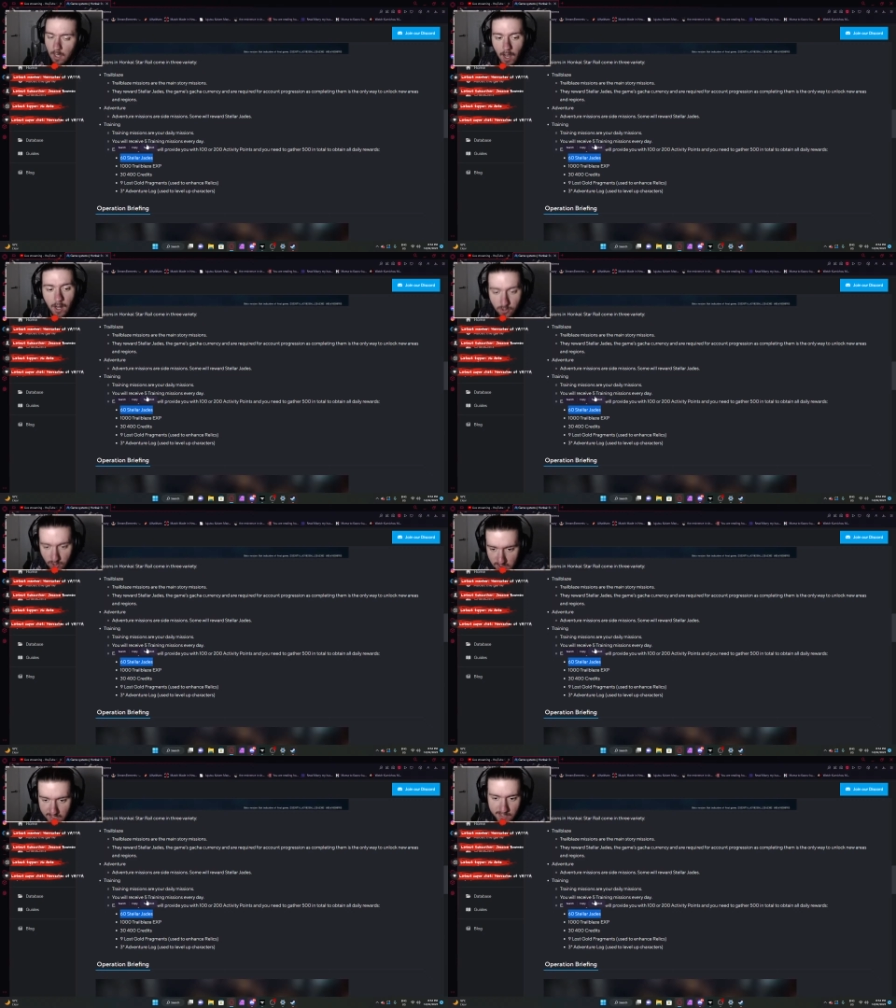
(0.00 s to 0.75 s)

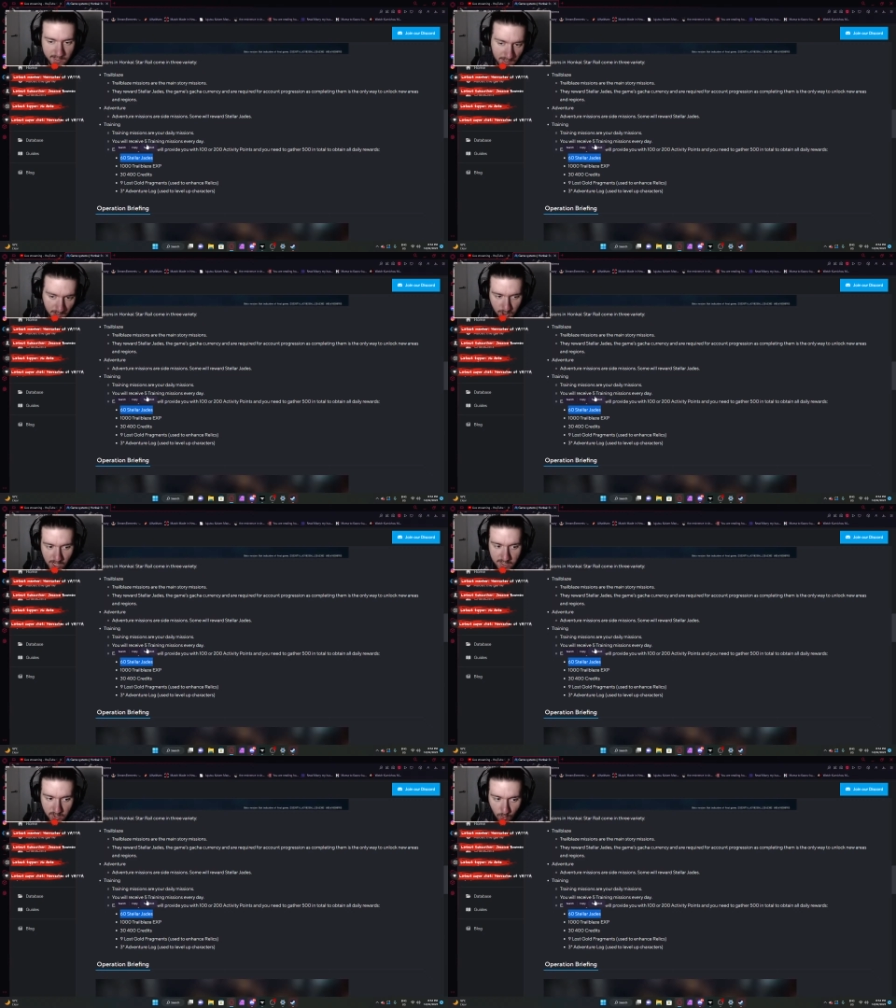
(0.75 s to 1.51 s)
160 Stellar
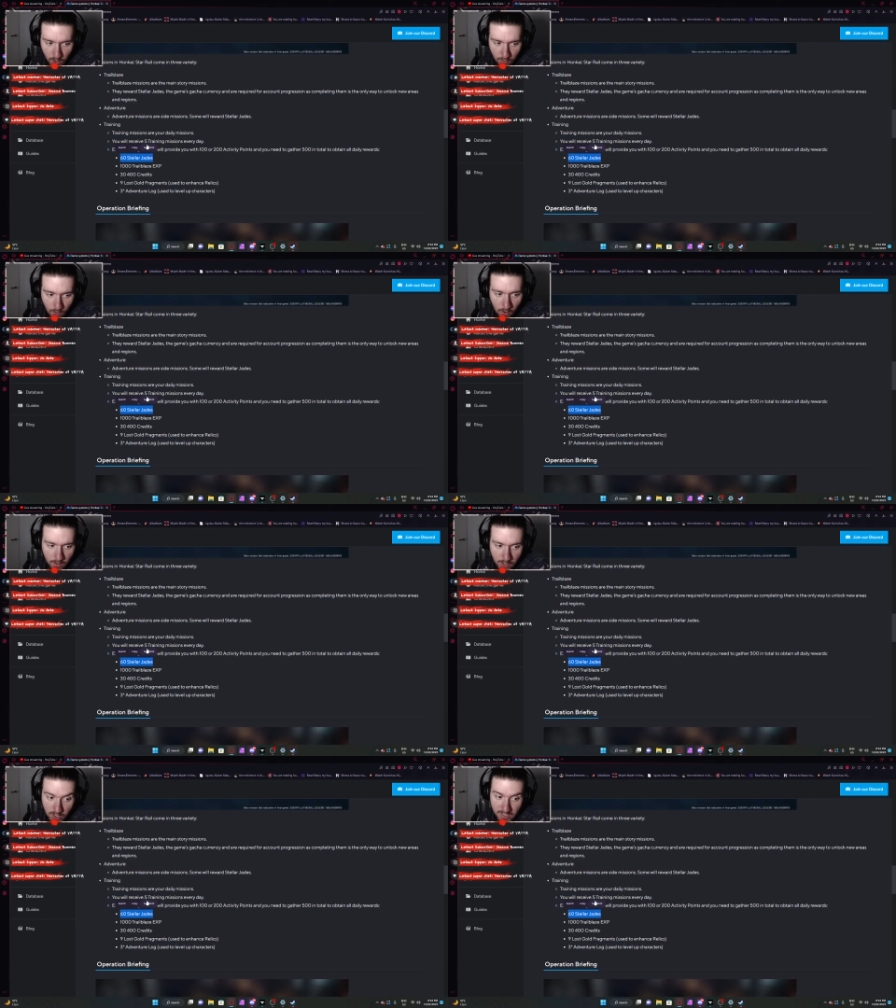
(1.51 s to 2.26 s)
Jades is one
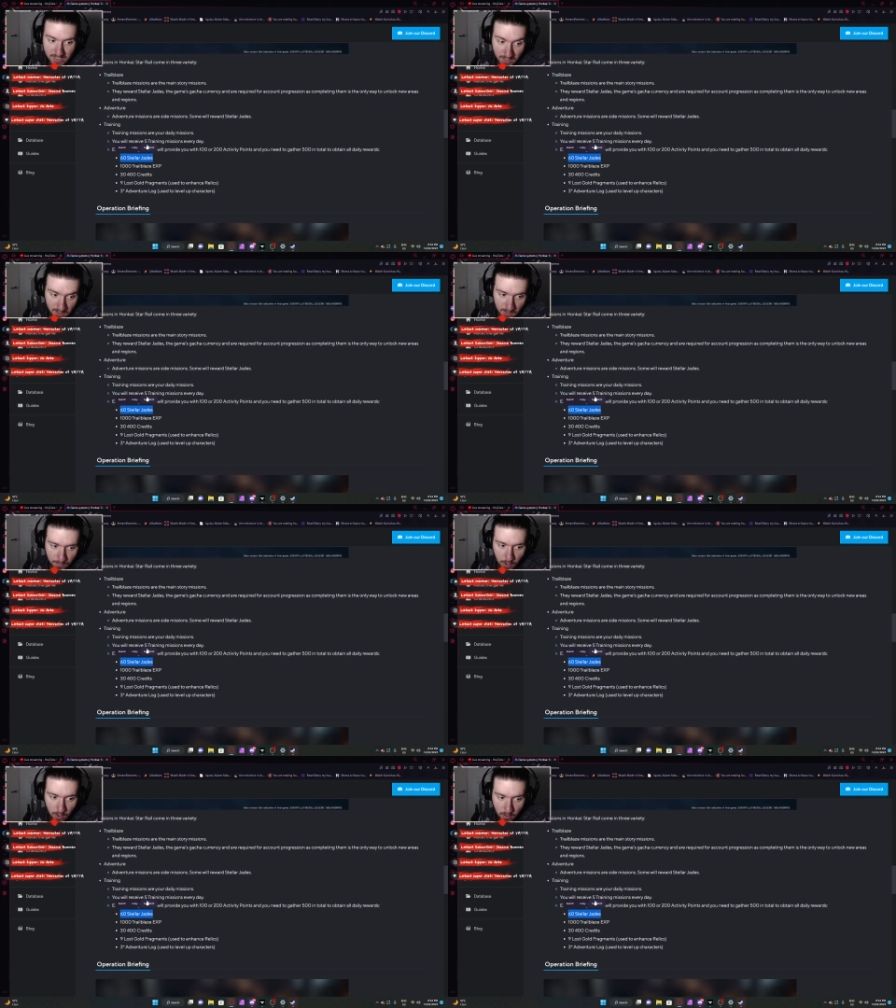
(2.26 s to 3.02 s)
roll, and you get 60
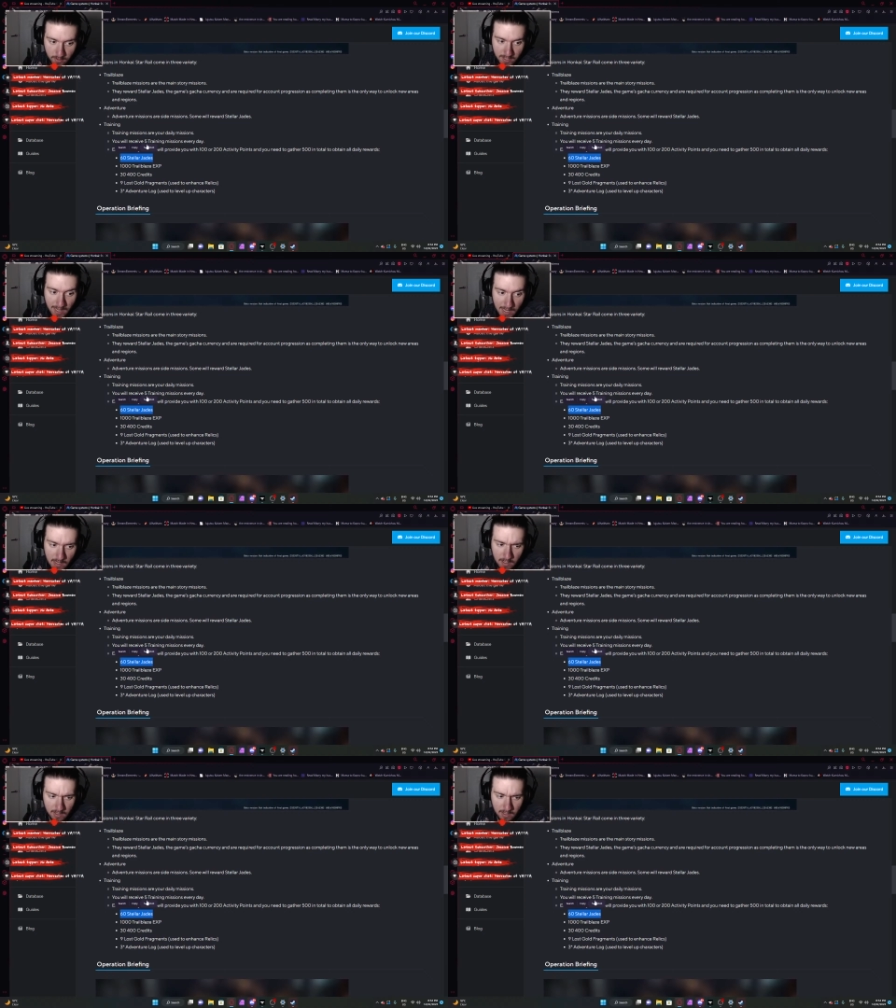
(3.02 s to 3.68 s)
per day.